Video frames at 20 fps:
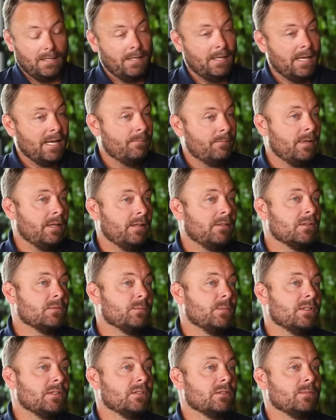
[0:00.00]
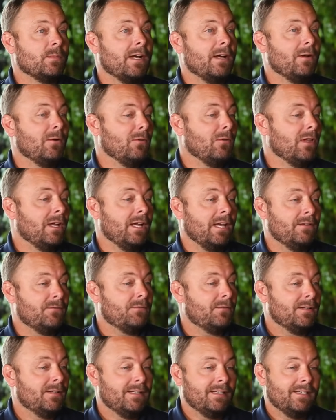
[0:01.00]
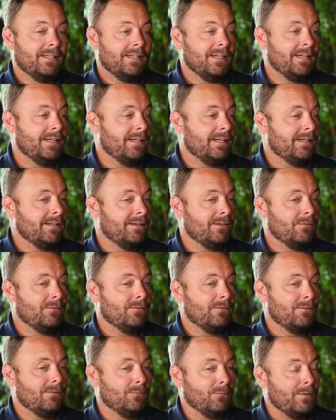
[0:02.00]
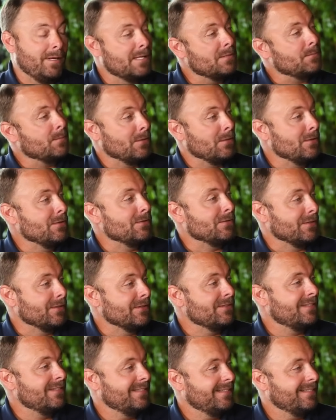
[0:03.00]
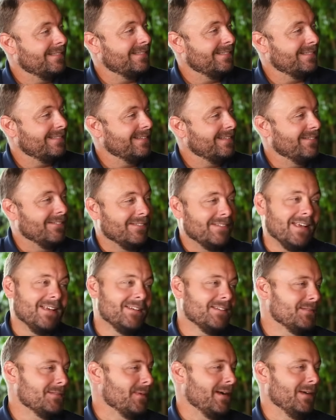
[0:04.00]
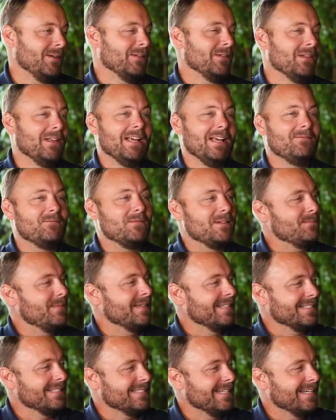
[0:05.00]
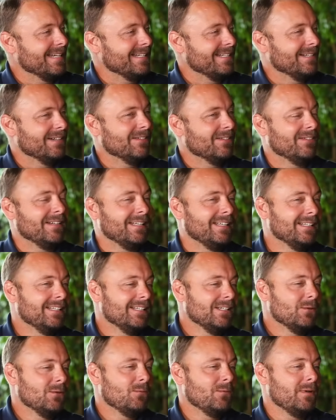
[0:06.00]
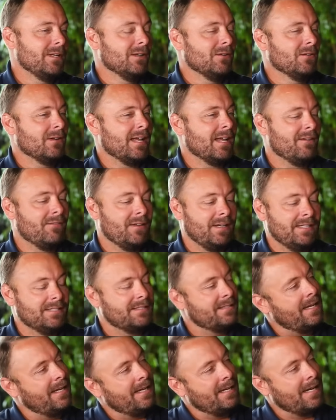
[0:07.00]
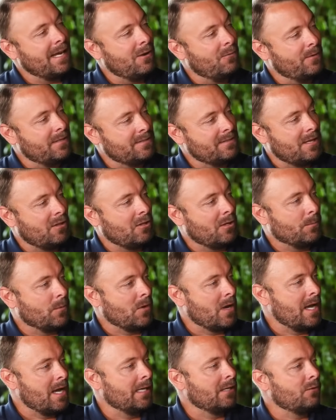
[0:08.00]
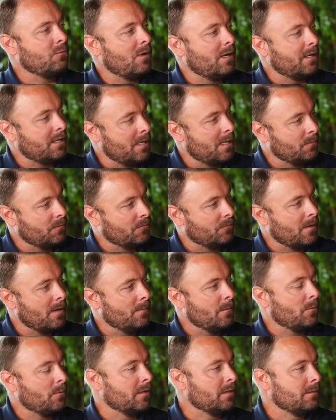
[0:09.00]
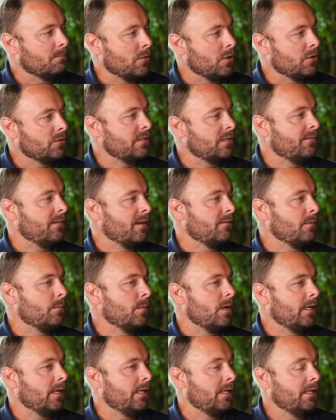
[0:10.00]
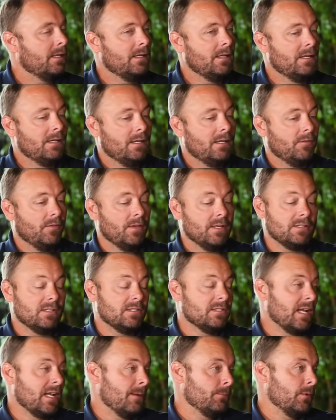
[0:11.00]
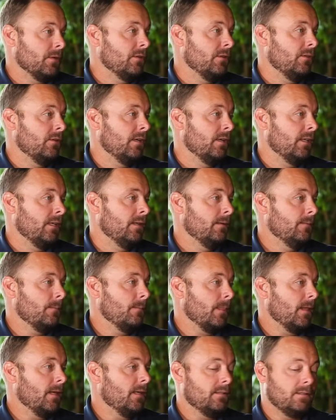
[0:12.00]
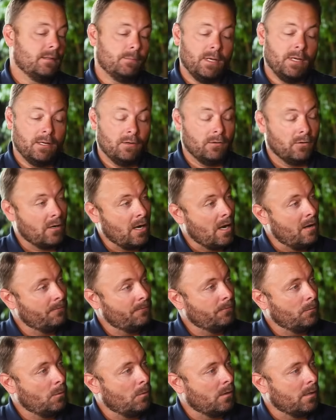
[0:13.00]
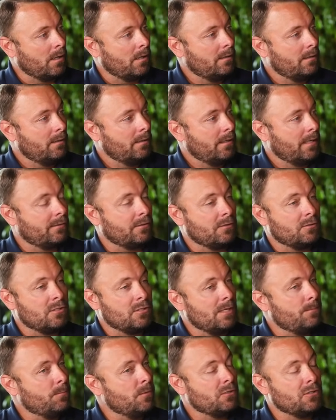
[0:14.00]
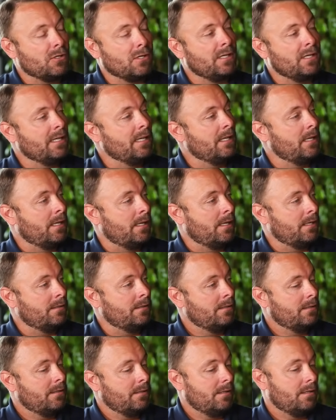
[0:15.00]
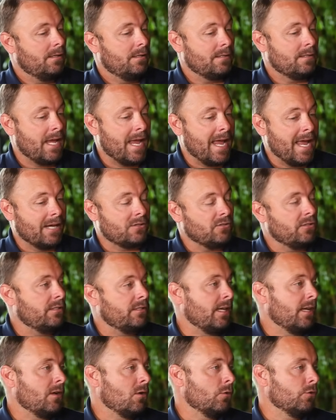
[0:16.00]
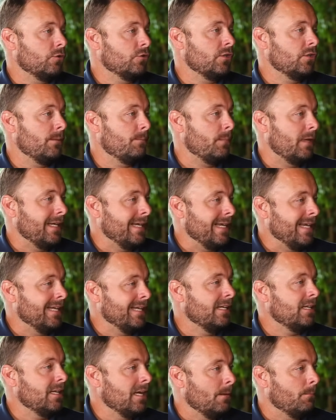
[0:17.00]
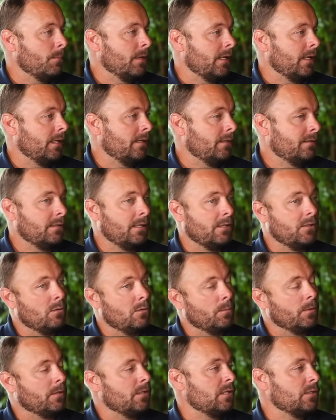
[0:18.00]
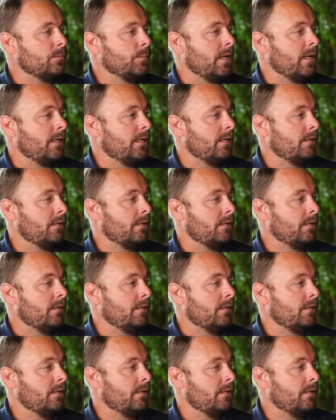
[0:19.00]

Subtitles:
Yeah, I've been in this business my whole life, and we as producers, my whole life we've been saying, you know, we don't have any say in how we sell our product, what comes from it, we're at the mercy of everybody. This is an opportunity to be in the ground floor at the cheapest you're gonna get in to actually take ownership in a company that you'll participate